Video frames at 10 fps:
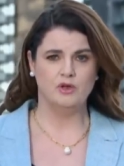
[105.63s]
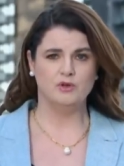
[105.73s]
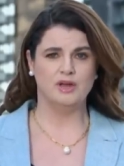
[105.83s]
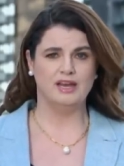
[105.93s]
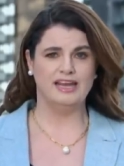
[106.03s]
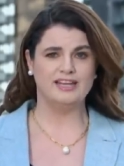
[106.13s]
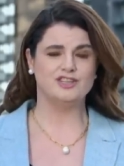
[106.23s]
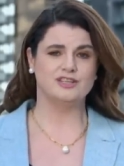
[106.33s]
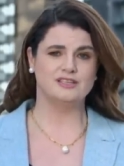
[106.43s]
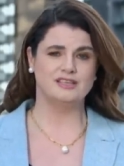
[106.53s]
who
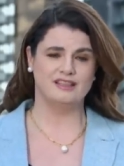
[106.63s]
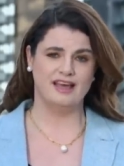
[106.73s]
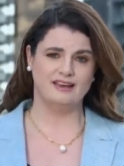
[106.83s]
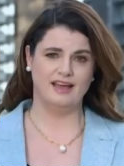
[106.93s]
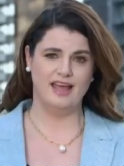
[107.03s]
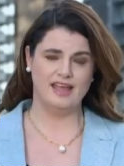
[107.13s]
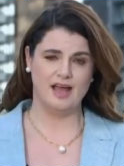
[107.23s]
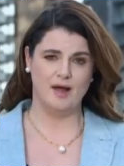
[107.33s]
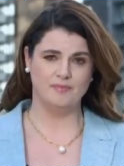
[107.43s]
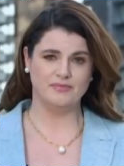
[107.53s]
alleges that
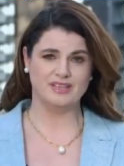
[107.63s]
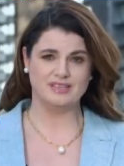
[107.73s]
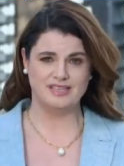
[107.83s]
a um,